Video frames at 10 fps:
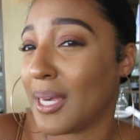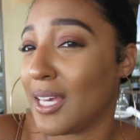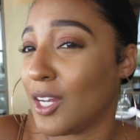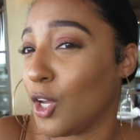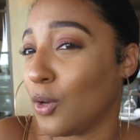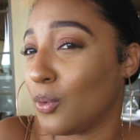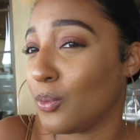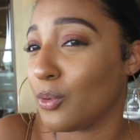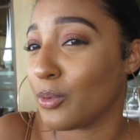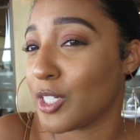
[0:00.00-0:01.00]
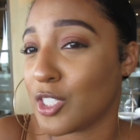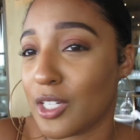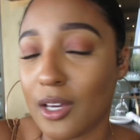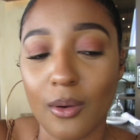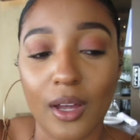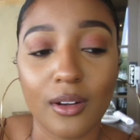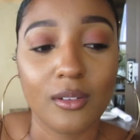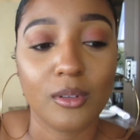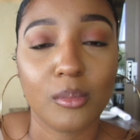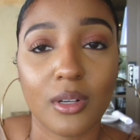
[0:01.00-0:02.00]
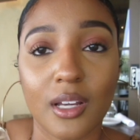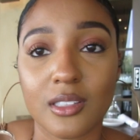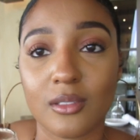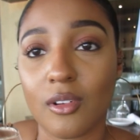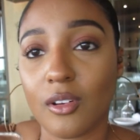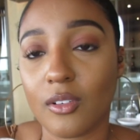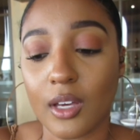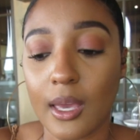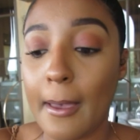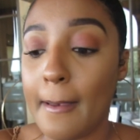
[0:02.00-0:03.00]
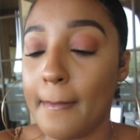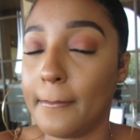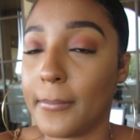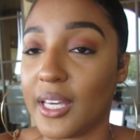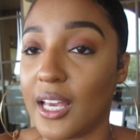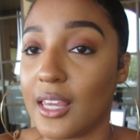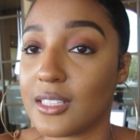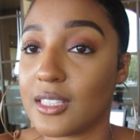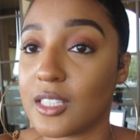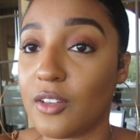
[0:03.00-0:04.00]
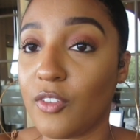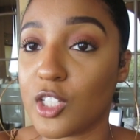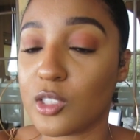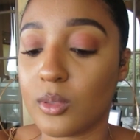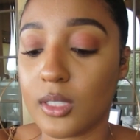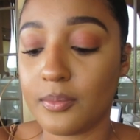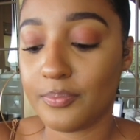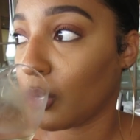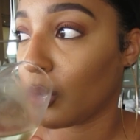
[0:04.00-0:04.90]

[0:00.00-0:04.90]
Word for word: Pinot Grigio. I don't even want to pronounce it wrong. But yeah, this is the first one.